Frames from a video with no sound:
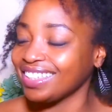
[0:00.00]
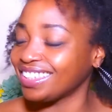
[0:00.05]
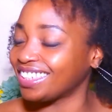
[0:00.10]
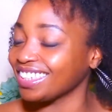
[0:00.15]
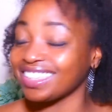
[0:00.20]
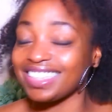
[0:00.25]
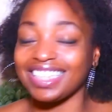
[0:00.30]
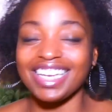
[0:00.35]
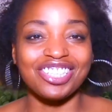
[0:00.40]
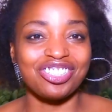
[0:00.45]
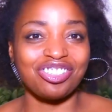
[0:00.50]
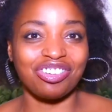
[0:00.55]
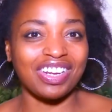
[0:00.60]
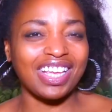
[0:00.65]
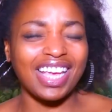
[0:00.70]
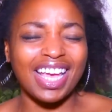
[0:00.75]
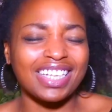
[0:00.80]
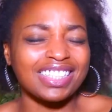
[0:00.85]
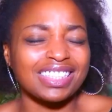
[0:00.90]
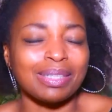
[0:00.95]
just
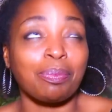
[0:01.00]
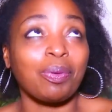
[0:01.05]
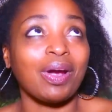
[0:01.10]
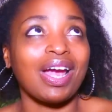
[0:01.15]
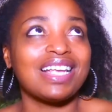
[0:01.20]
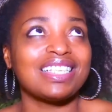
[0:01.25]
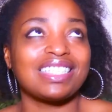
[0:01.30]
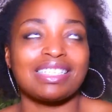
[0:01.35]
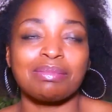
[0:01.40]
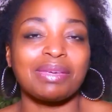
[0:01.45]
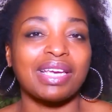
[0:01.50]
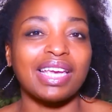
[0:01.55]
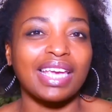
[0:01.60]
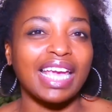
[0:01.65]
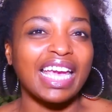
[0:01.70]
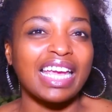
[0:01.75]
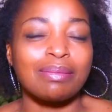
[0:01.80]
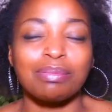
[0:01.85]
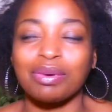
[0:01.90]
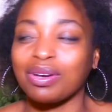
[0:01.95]
literally and surprising me
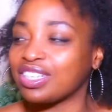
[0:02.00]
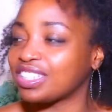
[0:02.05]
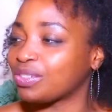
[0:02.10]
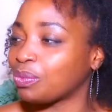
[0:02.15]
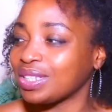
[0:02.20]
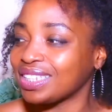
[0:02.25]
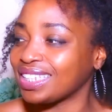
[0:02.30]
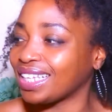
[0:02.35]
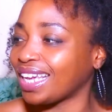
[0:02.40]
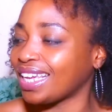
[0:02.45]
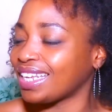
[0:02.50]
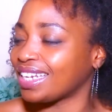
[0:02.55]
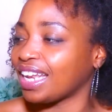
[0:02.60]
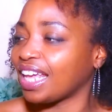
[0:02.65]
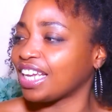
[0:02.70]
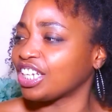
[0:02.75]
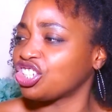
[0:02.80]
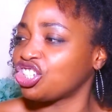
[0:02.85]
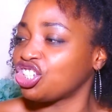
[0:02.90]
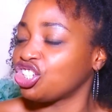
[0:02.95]
again, because once again,
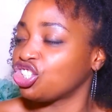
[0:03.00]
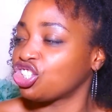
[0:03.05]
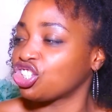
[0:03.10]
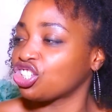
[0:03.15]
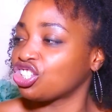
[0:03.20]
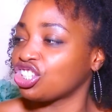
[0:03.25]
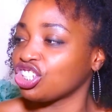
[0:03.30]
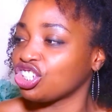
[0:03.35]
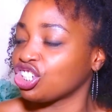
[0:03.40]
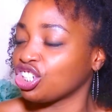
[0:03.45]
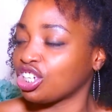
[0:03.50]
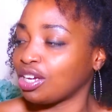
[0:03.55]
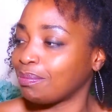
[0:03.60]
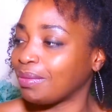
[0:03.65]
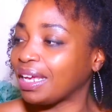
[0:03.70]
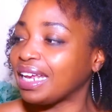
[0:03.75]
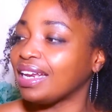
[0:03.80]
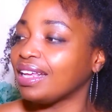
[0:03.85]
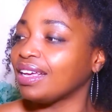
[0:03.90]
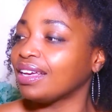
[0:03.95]
like, she's just such a
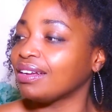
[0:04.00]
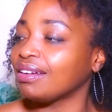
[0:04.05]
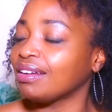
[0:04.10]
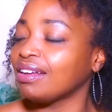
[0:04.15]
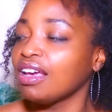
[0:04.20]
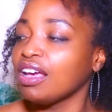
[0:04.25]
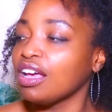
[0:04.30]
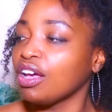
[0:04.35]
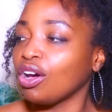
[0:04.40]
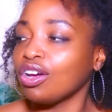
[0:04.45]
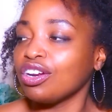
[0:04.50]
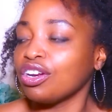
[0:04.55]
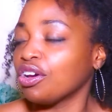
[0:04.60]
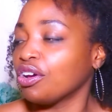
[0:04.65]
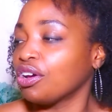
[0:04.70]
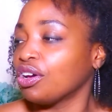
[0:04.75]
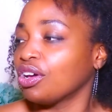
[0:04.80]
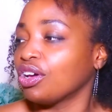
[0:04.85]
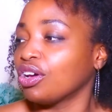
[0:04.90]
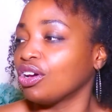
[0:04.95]
chameleon, and
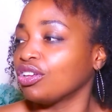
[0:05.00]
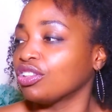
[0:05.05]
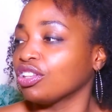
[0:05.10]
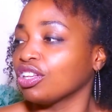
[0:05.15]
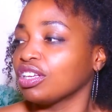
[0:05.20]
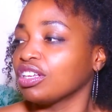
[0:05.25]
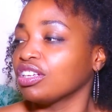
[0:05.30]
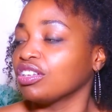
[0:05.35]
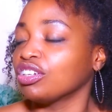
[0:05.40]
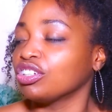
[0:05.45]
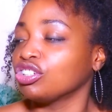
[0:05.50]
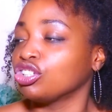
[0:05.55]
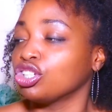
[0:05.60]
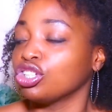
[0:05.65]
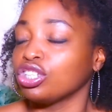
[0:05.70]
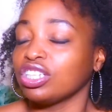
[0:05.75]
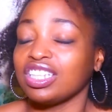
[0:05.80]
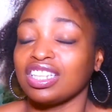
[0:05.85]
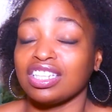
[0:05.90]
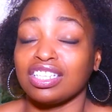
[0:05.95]
her on
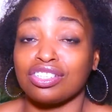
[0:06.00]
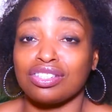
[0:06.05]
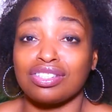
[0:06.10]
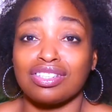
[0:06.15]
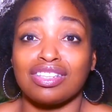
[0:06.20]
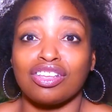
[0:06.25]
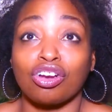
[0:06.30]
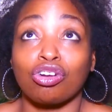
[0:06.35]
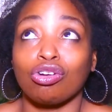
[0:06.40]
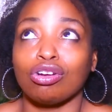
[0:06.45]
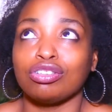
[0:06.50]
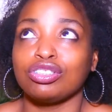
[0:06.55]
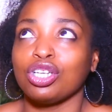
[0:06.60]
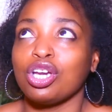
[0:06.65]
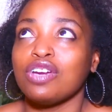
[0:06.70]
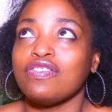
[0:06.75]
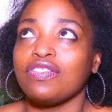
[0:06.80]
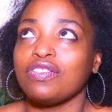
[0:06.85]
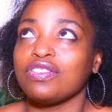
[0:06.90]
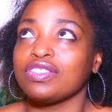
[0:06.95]
the
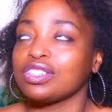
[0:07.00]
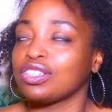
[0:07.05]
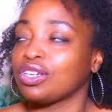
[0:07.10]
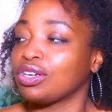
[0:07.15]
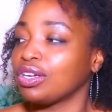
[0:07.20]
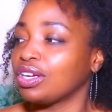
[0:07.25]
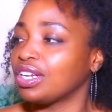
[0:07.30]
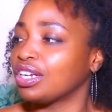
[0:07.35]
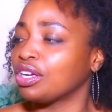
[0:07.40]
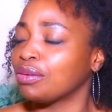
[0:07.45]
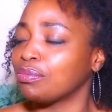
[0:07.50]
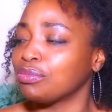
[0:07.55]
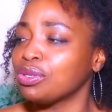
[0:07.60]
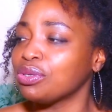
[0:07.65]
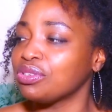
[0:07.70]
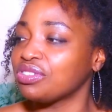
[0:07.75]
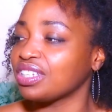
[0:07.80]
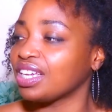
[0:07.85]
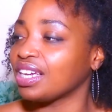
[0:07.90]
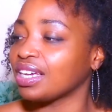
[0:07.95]
crossovers and in her
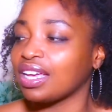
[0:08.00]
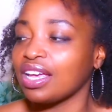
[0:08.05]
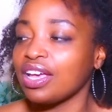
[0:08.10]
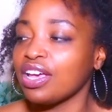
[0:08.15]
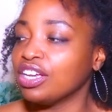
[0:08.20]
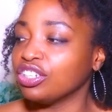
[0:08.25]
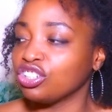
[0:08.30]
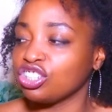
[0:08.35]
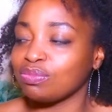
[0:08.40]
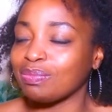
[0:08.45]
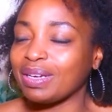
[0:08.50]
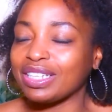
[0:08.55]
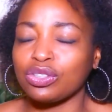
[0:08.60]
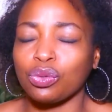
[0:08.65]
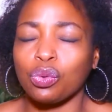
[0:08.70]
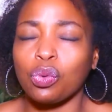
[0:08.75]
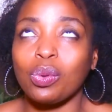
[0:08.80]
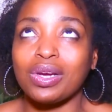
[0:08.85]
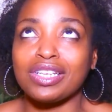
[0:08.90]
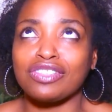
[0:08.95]
music just makes
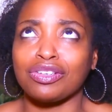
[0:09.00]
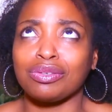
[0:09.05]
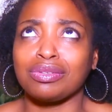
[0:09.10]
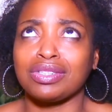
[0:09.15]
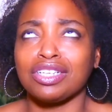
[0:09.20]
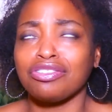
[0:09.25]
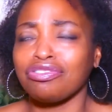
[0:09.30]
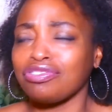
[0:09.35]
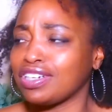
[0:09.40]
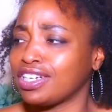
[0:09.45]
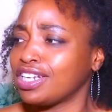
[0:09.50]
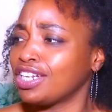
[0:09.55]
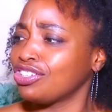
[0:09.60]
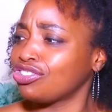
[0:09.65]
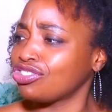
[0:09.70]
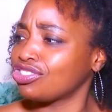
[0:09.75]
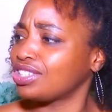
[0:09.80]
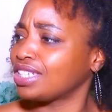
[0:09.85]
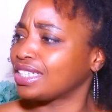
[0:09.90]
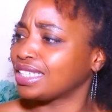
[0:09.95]
it always so different and
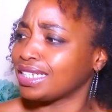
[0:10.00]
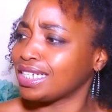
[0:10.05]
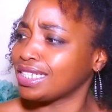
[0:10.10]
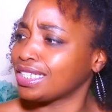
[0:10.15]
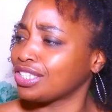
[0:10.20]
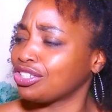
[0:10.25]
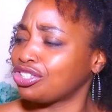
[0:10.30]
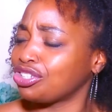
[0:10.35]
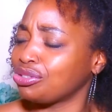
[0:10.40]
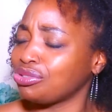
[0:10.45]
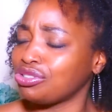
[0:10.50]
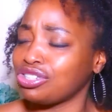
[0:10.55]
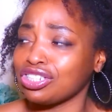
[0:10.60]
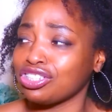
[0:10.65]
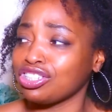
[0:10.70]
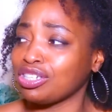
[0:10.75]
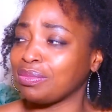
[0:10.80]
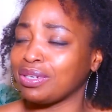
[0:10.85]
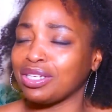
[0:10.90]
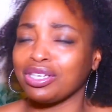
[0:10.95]
interesting to listen to. She
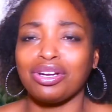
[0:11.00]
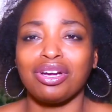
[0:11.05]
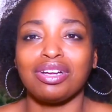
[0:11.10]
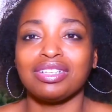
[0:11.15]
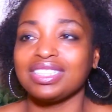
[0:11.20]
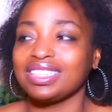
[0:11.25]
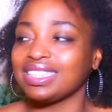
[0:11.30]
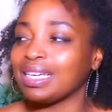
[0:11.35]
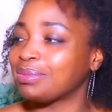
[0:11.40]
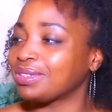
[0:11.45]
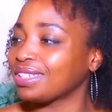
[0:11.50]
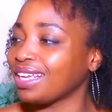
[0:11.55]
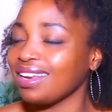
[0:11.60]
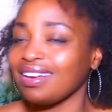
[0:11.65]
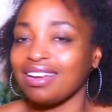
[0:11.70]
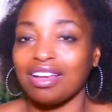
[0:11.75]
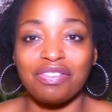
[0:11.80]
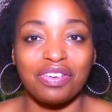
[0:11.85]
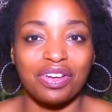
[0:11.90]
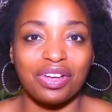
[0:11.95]
has so many concepts. I
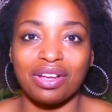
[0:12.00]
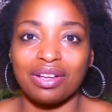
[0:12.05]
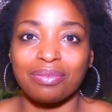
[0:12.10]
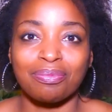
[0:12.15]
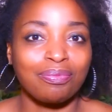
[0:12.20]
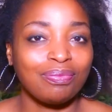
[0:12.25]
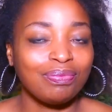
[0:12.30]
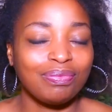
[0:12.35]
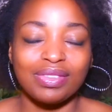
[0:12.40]
love her.